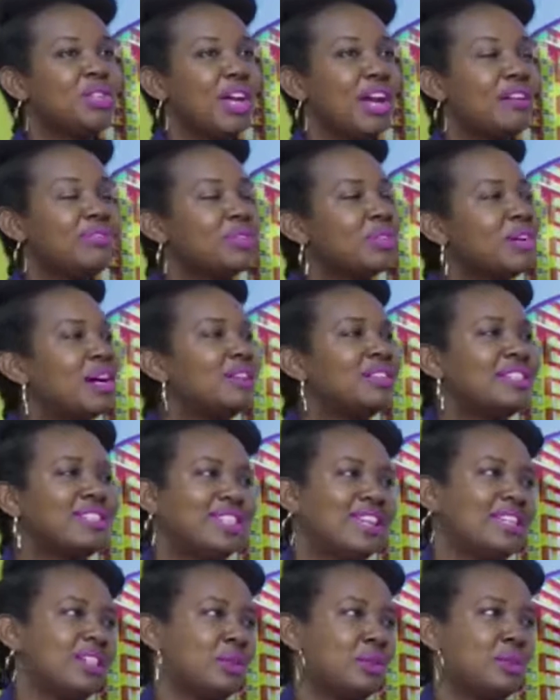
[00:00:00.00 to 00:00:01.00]
So you have to
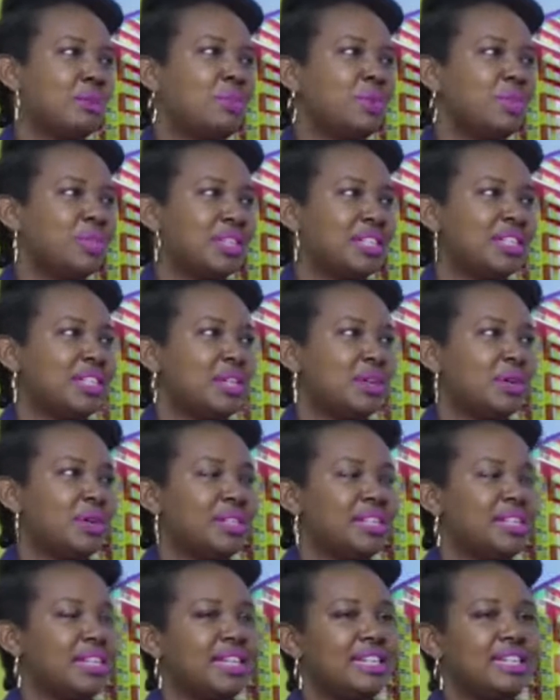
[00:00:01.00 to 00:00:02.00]
count that opportunity
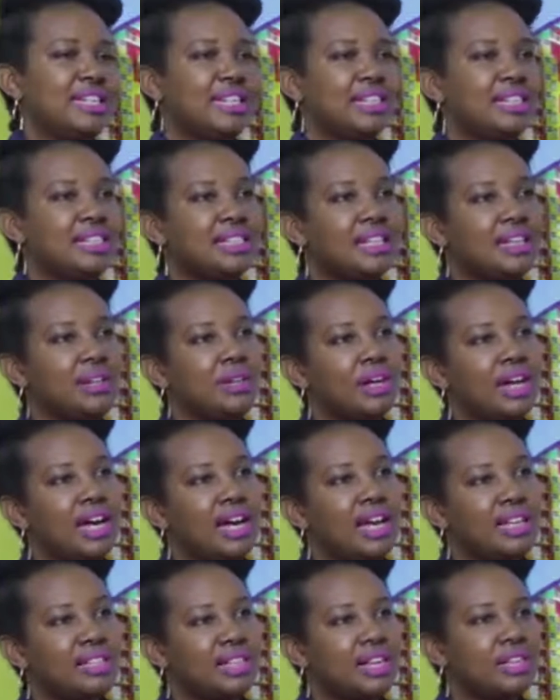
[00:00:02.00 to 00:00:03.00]
cost. That yes, the lawyer
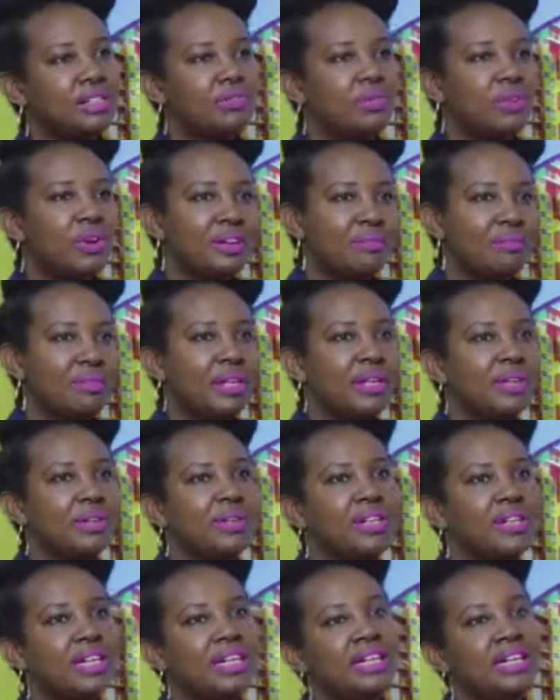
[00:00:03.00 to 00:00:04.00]
has asked for 1
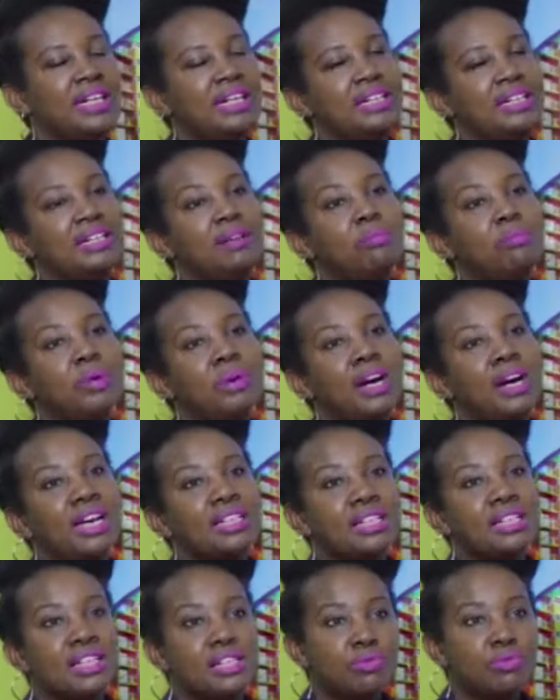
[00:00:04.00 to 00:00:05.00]
million, the broker
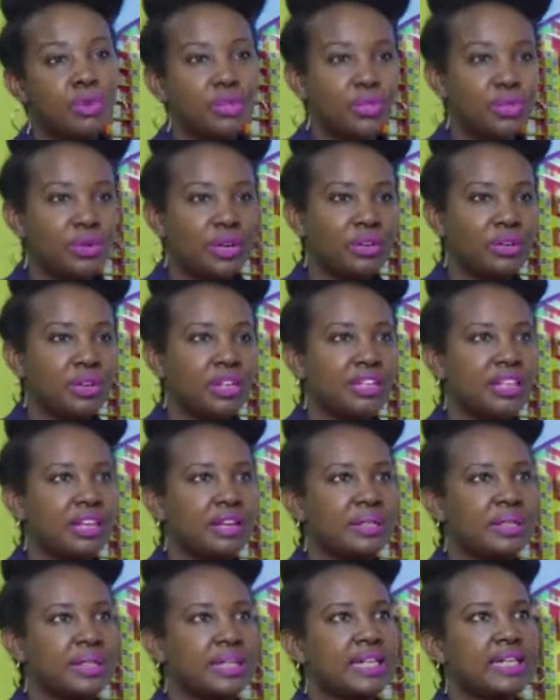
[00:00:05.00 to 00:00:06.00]
has asked for
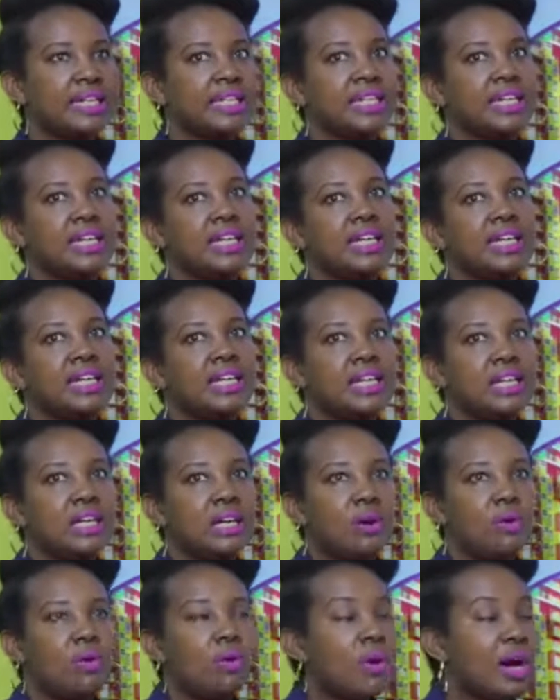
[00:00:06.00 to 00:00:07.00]
200,000.
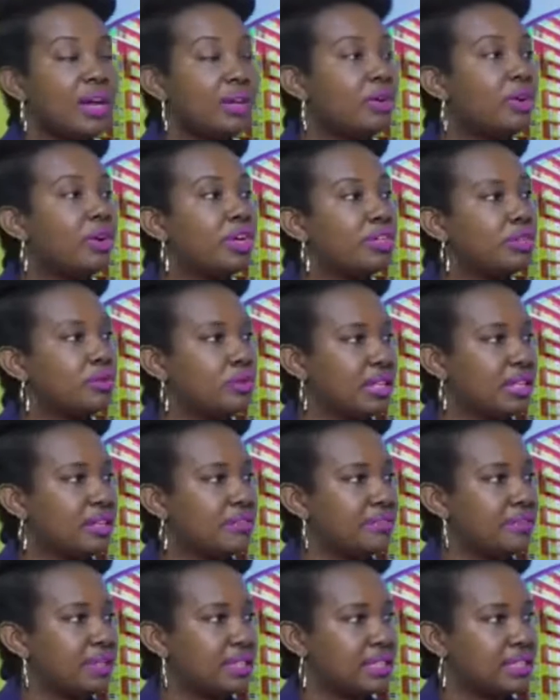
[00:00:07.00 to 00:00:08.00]
Who are you going to
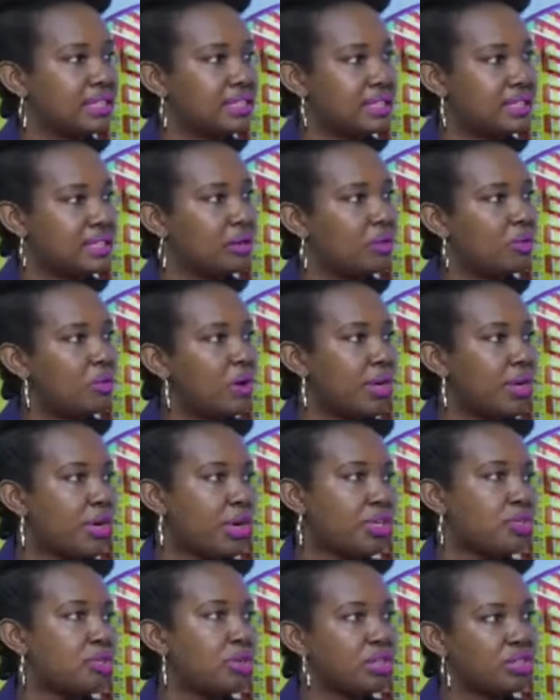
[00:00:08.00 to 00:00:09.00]
give this? Who are you
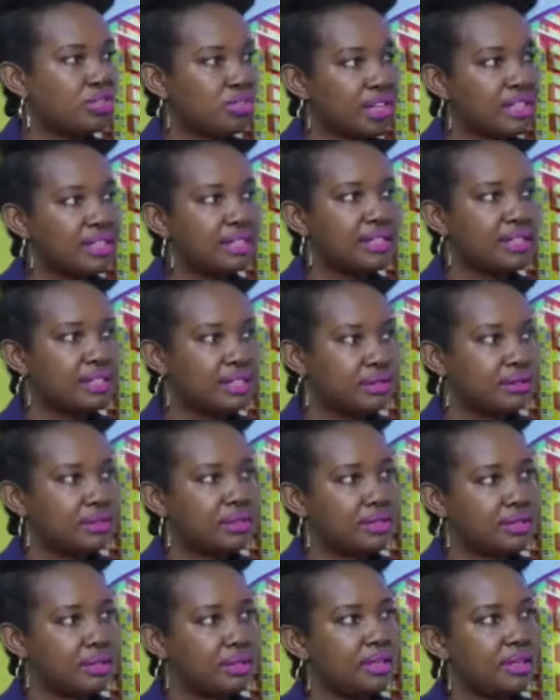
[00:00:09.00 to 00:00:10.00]
going to entrust
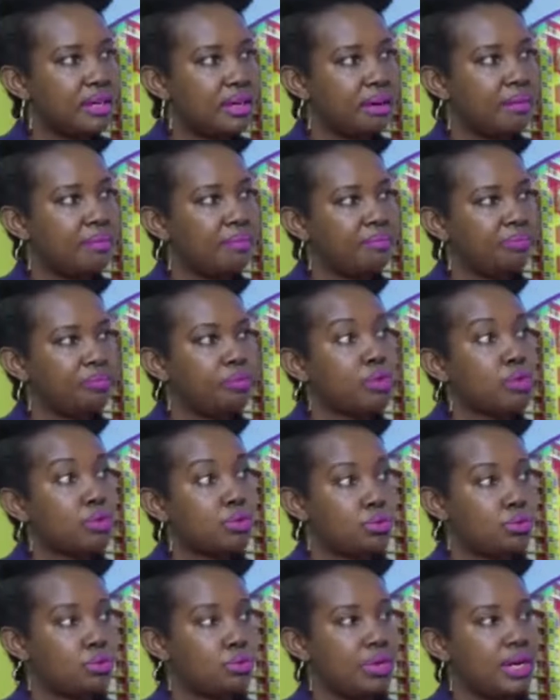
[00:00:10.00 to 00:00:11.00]
this
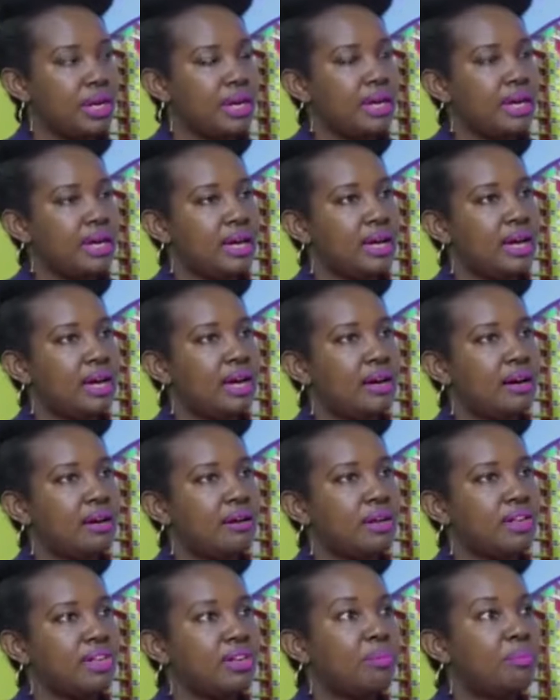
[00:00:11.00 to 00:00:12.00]
to?
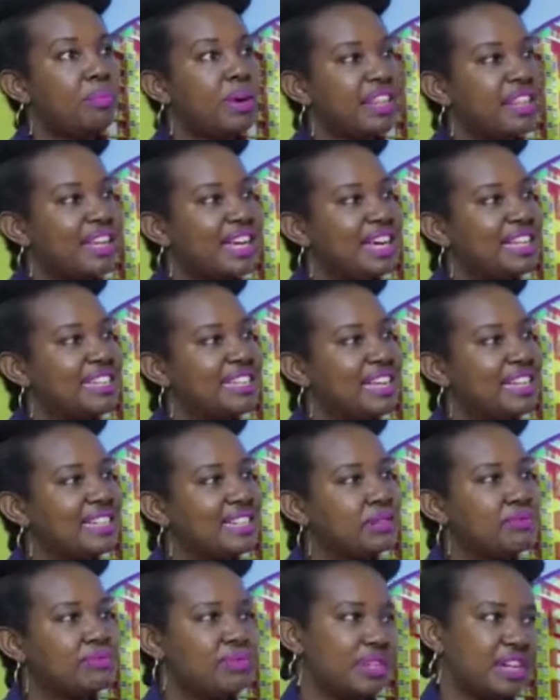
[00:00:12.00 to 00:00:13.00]
Your brother has
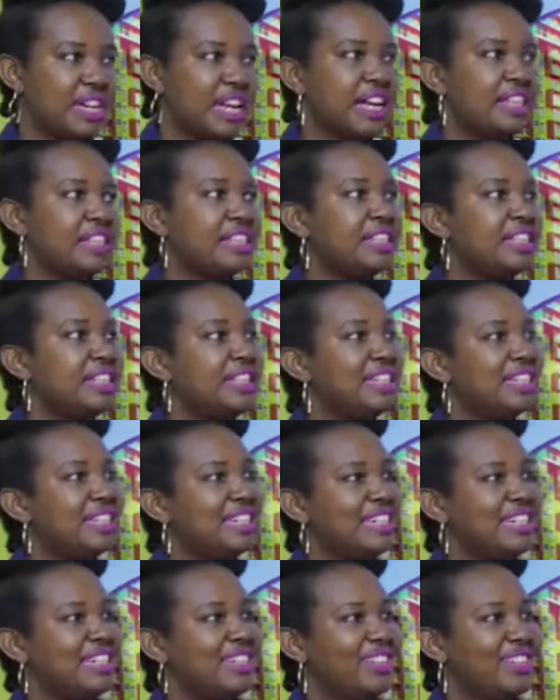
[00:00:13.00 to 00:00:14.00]
asked for
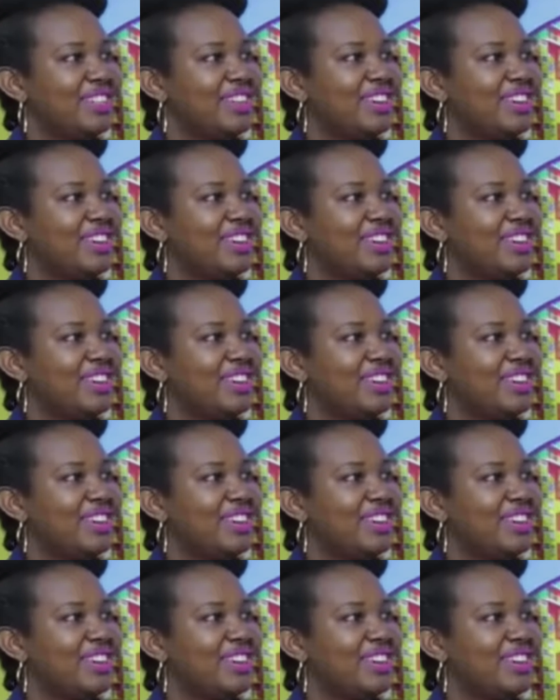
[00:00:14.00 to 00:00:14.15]
nothing,